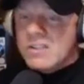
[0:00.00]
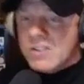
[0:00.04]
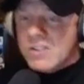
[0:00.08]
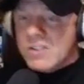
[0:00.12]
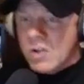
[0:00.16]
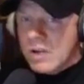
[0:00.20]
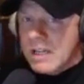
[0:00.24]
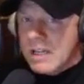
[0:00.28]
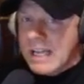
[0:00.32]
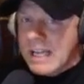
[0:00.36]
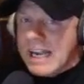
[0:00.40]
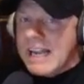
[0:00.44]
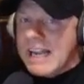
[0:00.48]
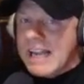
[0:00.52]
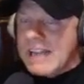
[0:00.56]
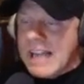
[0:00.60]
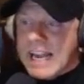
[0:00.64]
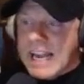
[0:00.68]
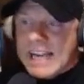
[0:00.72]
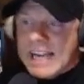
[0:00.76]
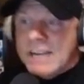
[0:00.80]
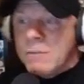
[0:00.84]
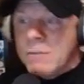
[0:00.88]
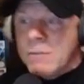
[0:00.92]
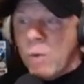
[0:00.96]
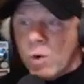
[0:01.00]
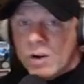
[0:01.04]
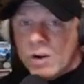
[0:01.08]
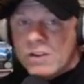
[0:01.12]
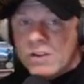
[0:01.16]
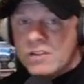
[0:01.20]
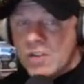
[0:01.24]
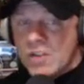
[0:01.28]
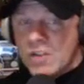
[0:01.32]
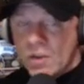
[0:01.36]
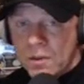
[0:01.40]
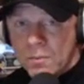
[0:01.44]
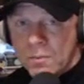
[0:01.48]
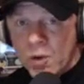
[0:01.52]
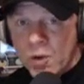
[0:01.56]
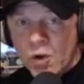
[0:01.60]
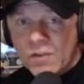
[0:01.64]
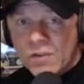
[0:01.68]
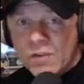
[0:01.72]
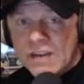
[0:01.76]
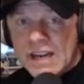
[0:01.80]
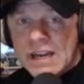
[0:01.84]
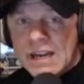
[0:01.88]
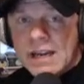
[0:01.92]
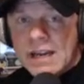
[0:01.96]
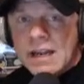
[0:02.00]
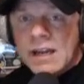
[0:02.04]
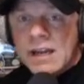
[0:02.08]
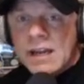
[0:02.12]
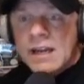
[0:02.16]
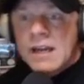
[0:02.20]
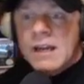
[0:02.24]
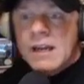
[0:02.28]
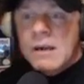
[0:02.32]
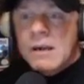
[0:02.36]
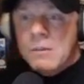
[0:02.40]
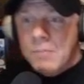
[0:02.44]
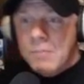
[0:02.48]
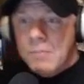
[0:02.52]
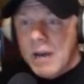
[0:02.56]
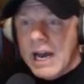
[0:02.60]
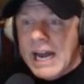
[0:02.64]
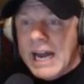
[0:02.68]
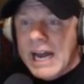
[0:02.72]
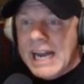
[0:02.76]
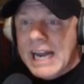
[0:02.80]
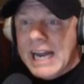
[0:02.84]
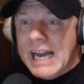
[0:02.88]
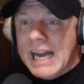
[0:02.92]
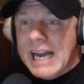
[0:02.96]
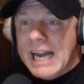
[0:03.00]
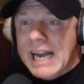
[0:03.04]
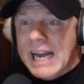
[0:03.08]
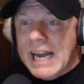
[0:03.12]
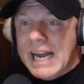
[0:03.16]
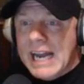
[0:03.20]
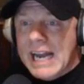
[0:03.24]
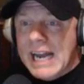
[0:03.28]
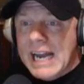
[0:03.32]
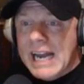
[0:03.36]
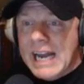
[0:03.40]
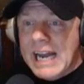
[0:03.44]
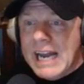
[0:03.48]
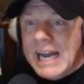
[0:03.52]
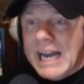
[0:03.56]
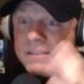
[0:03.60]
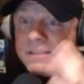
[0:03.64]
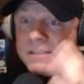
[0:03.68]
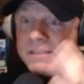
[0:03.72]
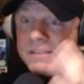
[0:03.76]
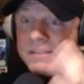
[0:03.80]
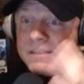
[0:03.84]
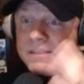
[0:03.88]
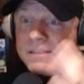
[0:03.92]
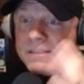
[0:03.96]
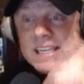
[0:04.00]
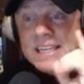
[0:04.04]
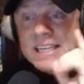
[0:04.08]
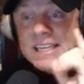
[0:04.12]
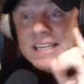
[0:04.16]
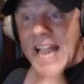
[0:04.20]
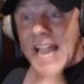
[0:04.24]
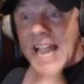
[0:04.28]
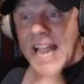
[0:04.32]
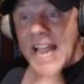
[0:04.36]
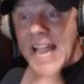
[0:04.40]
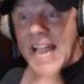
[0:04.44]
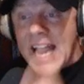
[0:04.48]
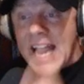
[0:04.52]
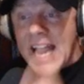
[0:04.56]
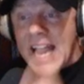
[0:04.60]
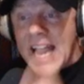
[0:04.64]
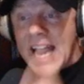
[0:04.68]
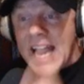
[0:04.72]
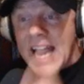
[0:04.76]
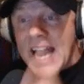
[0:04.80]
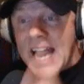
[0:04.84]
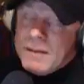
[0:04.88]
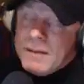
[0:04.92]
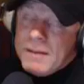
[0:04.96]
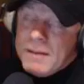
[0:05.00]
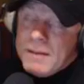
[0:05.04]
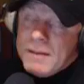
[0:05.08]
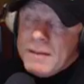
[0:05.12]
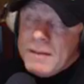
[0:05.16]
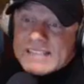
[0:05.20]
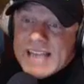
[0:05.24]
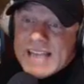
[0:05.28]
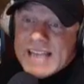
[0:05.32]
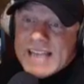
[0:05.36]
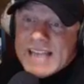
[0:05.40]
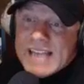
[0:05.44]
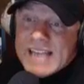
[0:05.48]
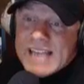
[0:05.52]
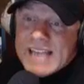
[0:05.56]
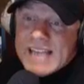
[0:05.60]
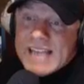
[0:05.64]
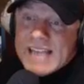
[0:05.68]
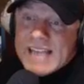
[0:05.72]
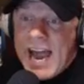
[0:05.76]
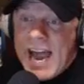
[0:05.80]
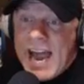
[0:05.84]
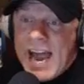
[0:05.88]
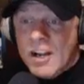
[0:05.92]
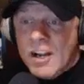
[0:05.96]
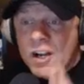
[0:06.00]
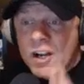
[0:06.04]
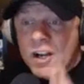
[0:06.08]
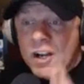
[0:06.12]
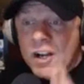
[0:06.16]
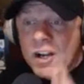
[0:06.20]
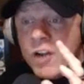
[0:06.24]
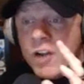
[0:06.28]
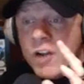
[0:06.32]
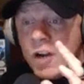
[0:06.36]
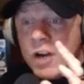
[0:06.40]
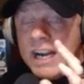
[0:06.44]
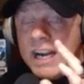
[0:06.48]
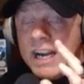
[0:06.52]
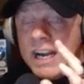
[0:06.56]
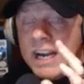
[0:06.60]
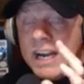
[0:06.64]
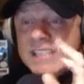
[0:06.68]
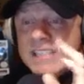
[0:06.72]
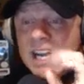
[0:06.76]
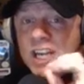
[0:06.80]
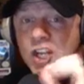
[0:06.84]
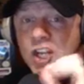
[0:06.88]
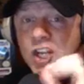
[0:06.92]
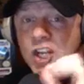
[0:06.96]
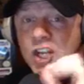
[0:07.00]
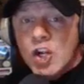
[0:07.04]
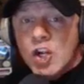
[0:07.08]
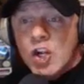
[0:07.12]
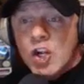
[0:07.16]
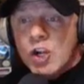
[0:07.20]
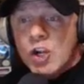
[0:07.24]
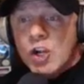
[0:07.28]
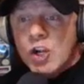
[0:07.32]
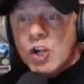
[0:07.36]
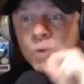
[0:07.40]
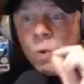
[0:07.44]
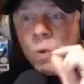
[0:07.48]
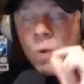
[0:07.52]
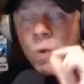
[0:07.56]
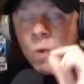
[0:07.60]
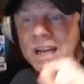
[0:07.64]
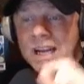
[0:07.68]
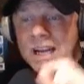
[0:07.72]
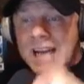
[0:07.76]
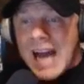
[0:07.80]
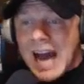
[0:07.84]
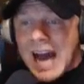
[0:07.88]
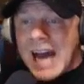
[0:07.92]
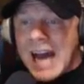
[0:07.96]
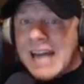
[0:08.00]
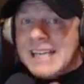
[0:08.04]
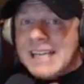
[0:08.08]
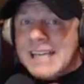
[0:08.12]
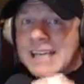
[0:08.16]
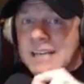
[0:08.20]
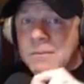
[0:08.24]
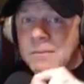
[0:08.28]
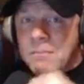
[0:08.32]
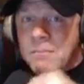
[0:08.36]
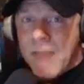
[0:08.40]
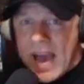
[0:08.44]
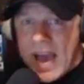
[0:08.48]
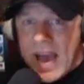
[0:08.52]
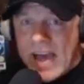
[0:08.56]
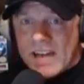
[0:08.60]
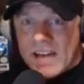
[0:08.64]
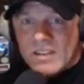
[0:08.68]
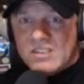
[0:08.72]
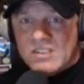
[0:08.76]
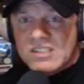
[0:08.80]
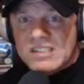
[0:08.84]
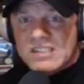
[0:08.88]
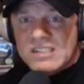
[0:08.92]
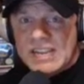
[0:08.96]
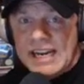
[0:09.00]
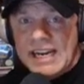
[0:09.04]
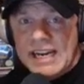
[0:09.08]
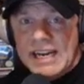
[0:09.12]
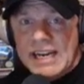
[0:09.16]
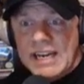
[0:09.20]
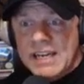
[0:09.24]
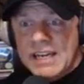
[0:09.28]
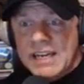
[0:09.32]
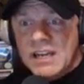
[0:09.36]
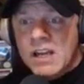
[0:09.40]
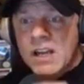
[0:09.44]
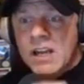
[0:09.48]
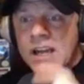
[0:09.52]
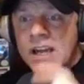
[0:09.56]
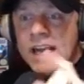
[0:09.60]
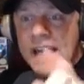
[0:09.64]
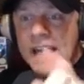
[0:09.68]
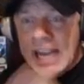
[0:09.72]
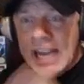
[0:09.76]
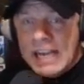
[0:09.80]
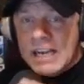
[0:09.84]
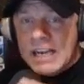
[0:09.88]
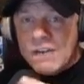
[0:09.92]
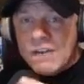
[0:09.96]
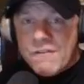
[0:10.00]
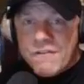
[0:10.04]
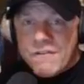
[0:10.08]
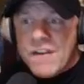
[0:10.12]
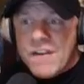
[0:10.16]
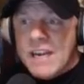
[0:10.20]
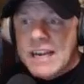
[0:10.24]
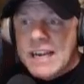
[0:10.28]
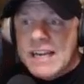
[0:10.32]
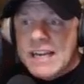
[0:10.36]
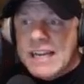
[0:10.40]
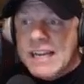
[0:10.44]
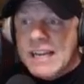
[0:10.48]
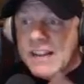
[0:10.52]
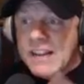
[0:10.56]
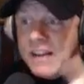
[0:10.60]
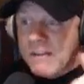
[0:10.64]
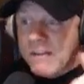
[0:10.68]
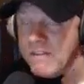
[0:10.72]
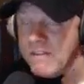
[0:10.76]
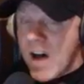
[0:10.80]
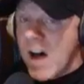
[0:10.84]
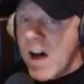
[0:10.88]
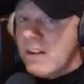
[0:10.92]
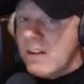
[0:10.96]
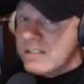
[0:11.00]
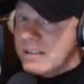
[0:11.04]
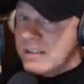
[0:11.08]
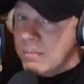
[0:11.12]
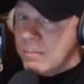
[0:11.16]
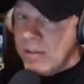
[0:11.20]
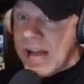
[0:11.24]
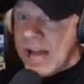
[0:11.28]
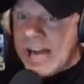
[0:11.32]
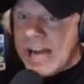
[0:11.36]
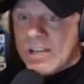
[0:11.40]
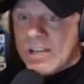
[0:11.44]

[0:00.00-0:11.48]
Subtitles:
going to lay in more into the movie, but Infinity's amazing. And me saying that, there is a huge Wakandan battle scene in Infinity that involves the Black